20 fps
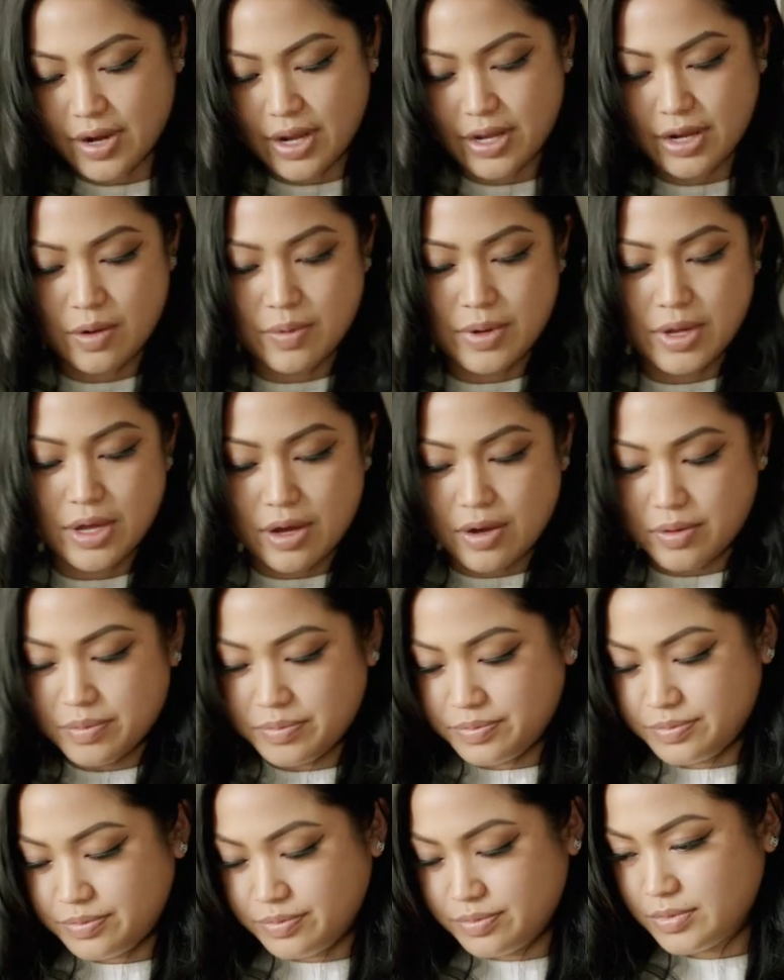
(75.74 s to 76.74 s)
All right, here we go.
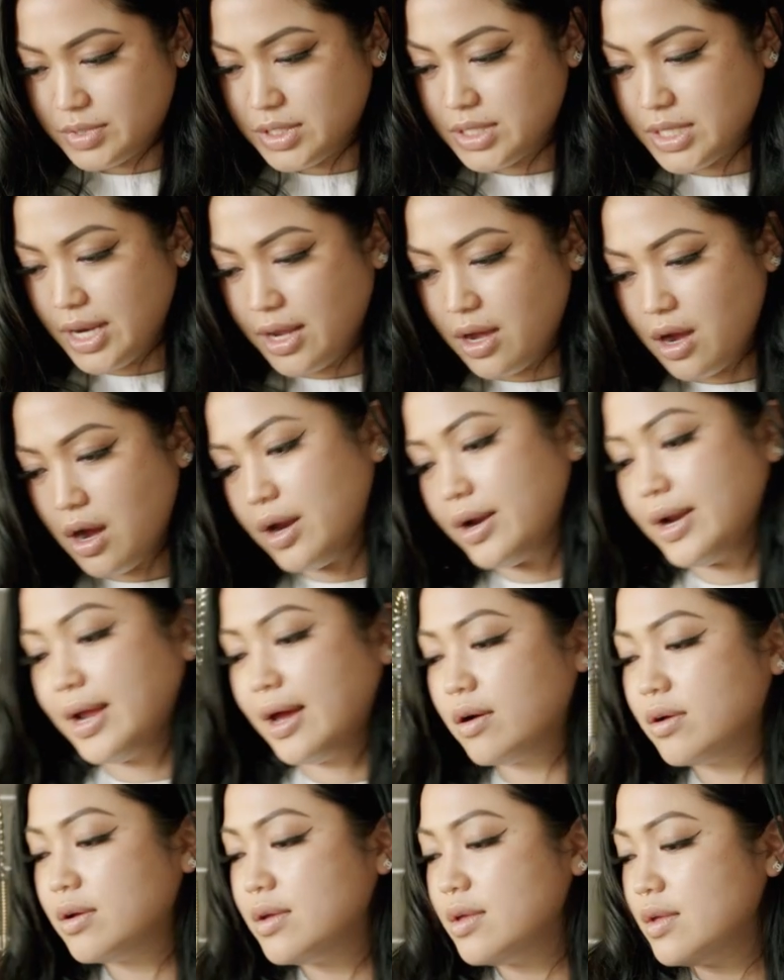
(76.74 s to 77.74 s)
It's getting hot
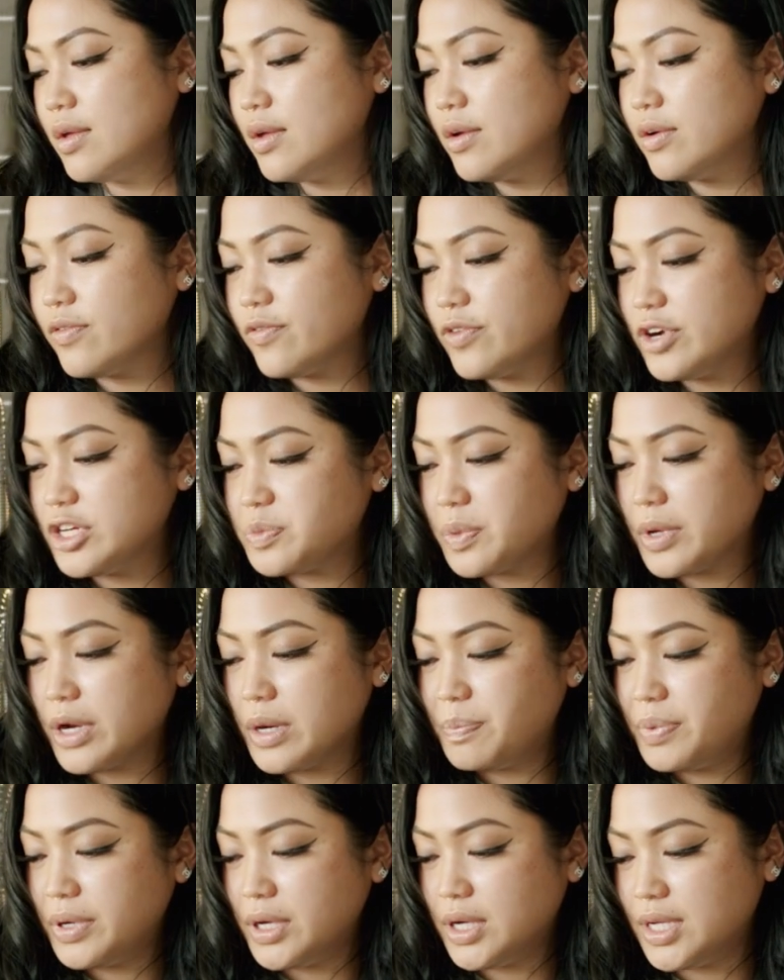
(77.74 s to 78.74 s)
now. First, we're
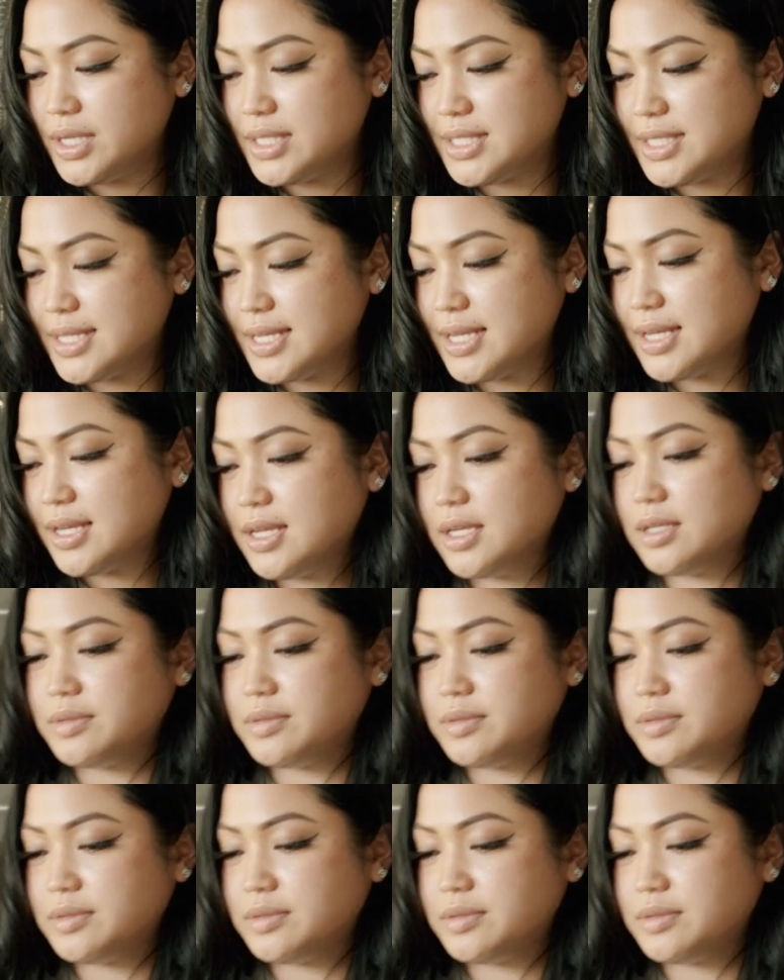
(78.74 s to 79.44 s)
gonna put